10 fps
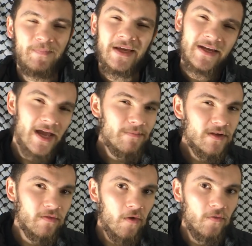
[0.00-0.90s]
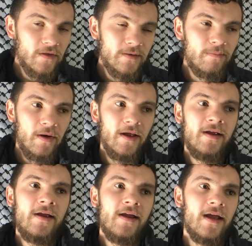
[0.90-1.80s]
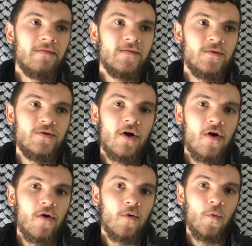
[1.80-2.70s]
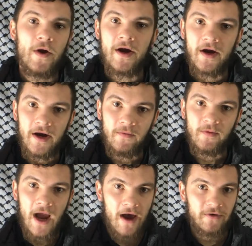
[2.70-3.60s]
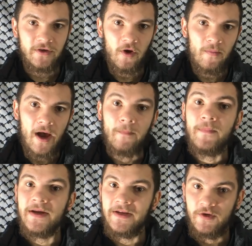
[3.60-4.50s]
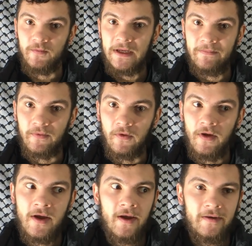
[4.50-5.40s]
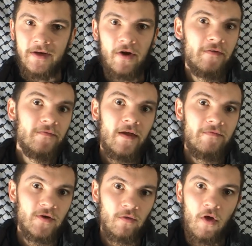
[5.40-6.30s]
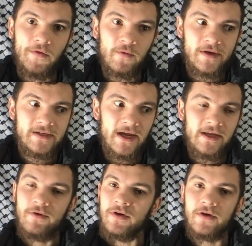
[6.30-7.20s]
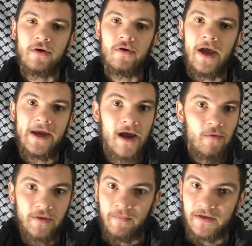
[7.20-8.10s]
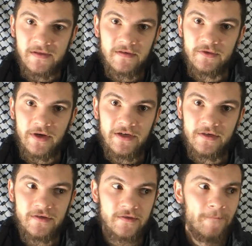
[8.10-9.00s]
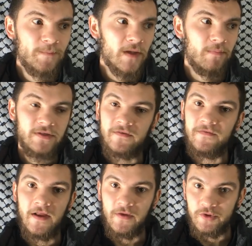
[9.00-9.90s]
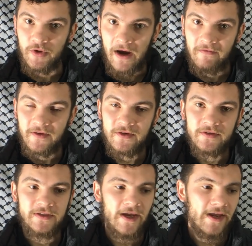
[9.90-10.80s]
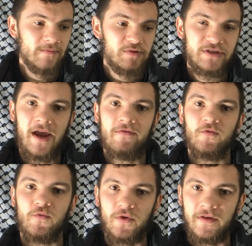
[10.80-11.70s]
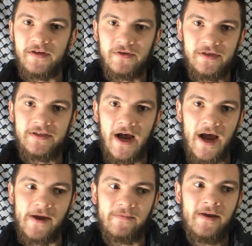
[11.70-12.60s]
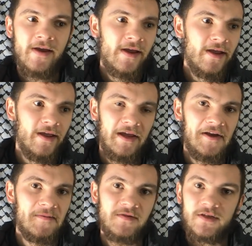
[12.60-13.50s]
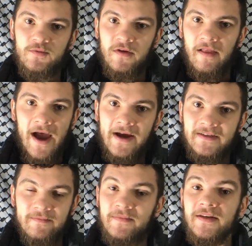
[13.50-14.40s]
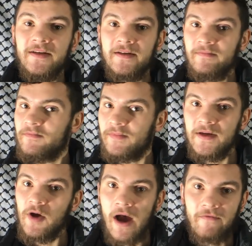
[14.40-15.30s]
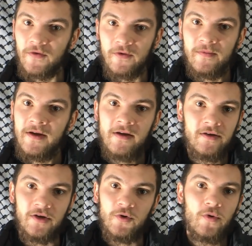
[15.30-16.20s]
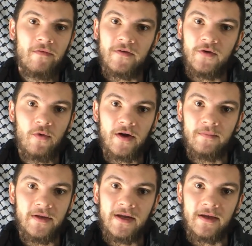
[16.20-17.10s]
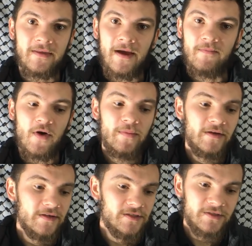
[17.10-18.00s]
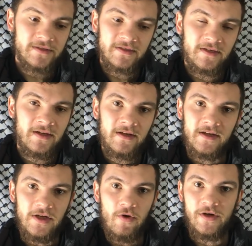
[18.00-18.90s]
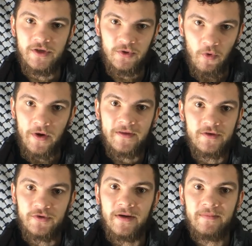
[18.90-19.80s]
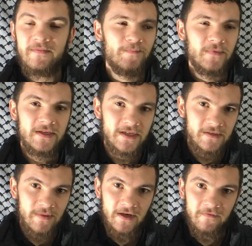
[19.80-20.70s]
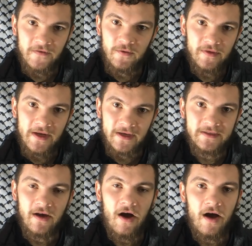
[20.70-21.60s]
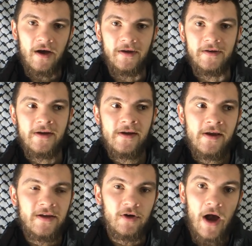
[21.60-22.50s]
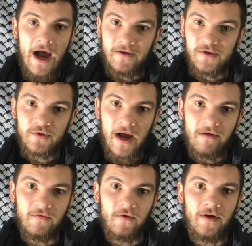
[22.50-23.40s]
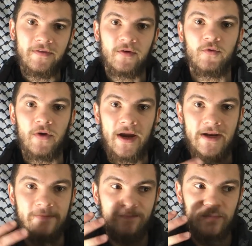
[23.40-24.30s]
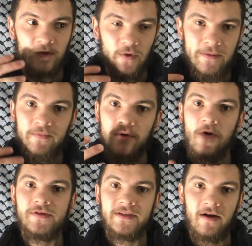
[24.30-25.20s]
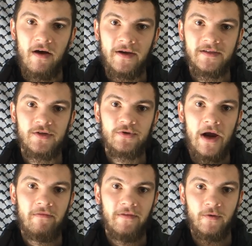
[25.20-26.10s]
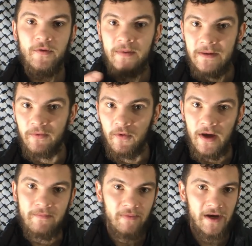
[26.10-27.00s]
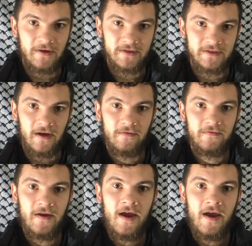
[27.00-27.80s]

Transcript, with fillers: It can be lonely, but if you know where and how to go about meeting new people, you know, if, if you're lonely one day, you can go hang out with a bunch of strangers, bunch of fellow travelers, and just have a really good time and just relax and be be however, you know, whoever you want to be at that moment, and just, you know, enjoy the trip. This has been a few things on, you know, how to travel and the great great pros and cons to traveling with people and by yourself.